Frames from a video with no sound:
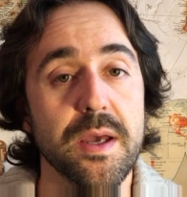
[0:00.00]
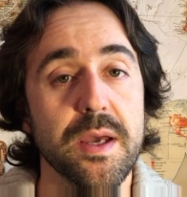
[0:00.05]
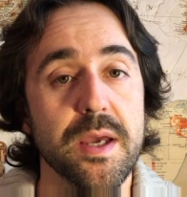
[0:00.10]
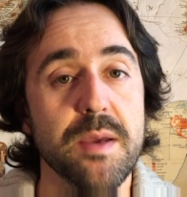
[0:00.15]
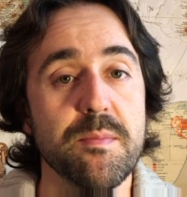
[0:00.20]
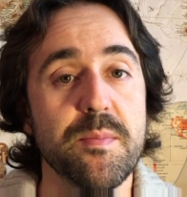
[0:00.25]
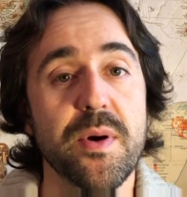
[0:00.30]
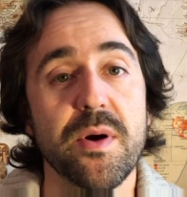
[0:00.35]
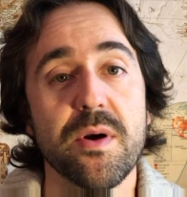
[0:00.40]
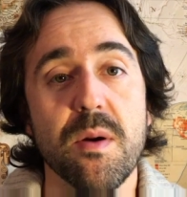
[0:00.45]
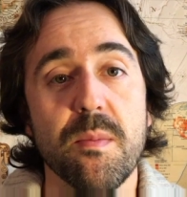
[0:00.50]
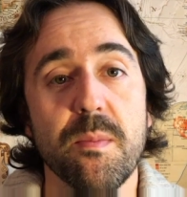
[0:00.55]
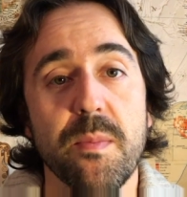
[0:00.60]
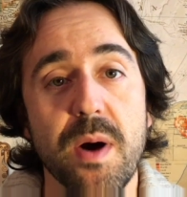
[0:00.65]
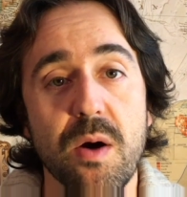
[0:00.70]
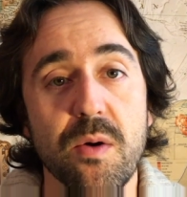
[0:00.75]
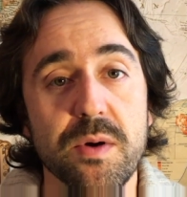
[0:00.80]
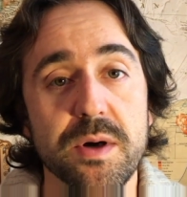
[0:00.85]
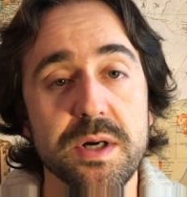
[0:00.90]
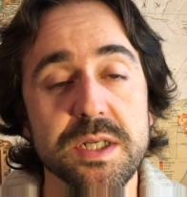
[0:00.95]
Imperial
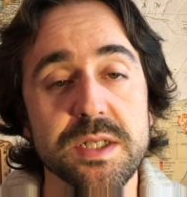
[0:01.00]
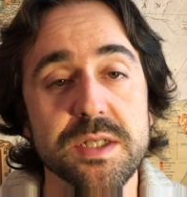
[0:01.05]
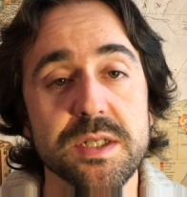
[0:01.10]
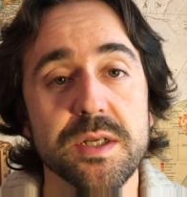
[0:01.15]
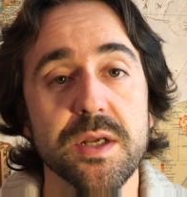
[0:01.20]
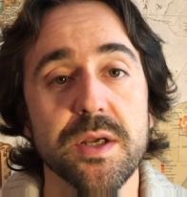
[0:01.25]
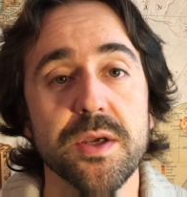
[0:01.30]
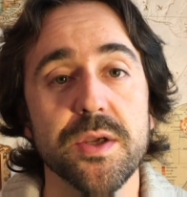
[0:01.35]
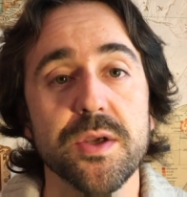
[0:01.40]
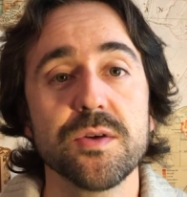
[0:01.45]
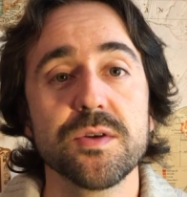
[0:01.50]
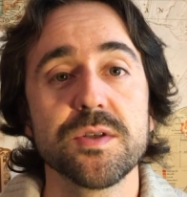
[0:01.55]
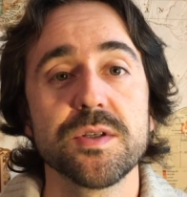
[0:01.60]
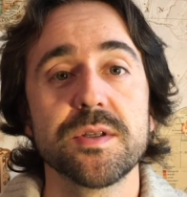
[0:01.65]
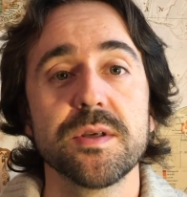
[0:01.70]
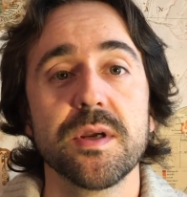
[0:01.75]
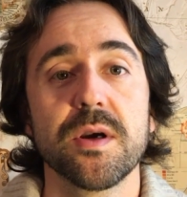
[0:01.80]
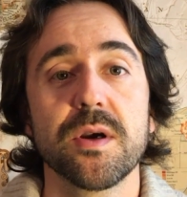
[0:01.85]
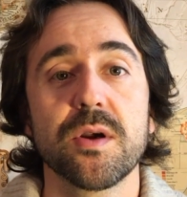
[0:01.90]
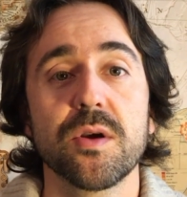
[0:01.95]
powers
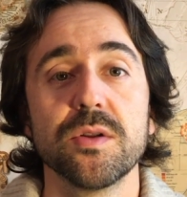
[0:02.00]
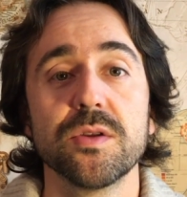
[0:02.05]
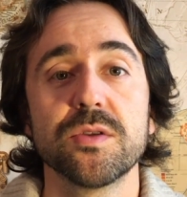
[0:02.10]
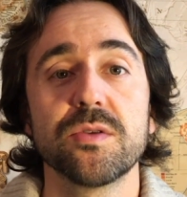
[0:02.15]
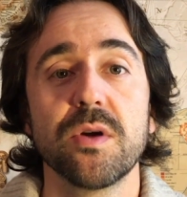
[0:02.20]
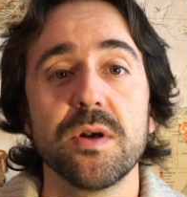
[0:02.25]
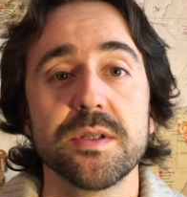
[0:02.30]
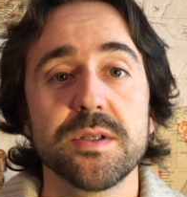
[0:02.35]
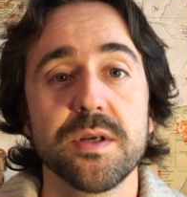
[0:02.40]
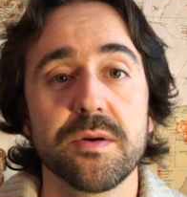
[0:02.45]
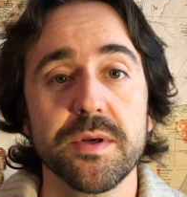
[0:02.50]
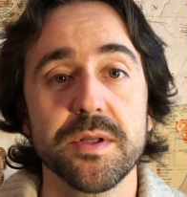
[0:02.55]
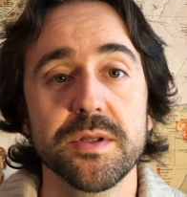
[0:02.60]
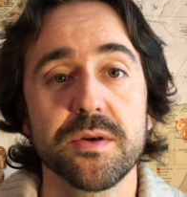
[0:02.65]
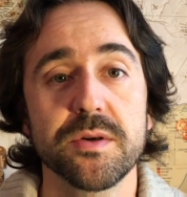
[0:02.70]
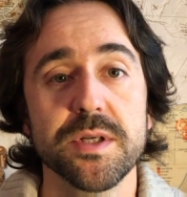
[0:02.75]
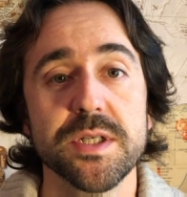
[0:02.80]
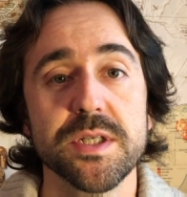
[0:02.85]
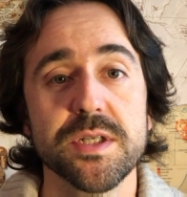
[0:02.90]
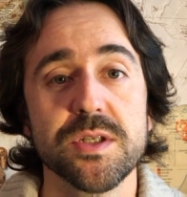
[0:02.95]
used their controlled
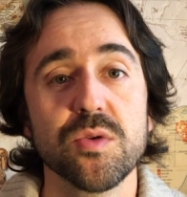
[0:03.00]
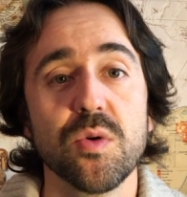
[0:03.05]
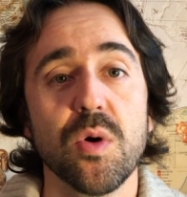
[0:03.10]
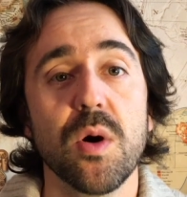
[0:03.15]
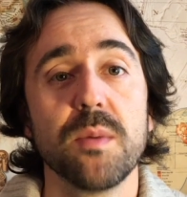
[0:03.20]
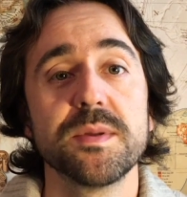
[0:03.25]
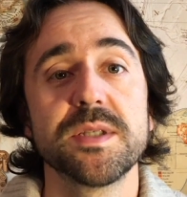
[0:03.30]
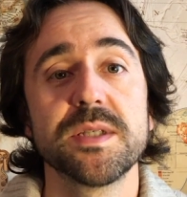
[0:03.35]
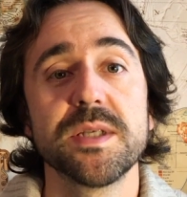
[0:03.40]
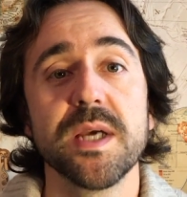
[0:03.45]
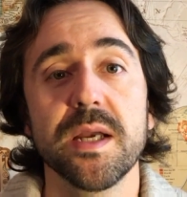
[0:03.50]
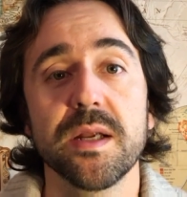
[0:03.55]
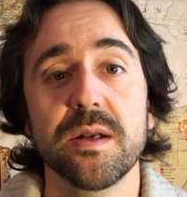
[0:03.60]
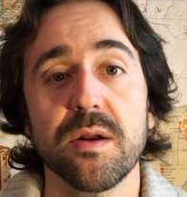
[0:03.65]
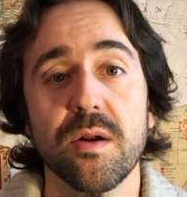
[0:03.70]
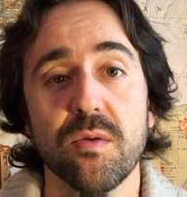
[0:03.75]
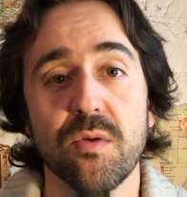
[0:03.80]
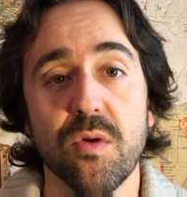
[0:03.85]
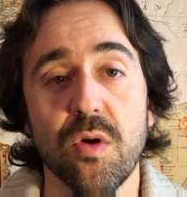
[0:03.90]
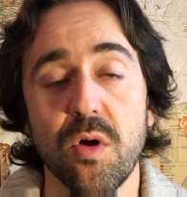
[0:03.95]
territories to
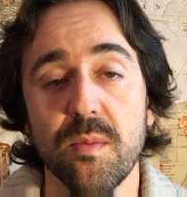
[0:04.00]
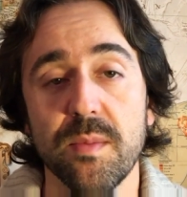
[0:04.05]
obtain raw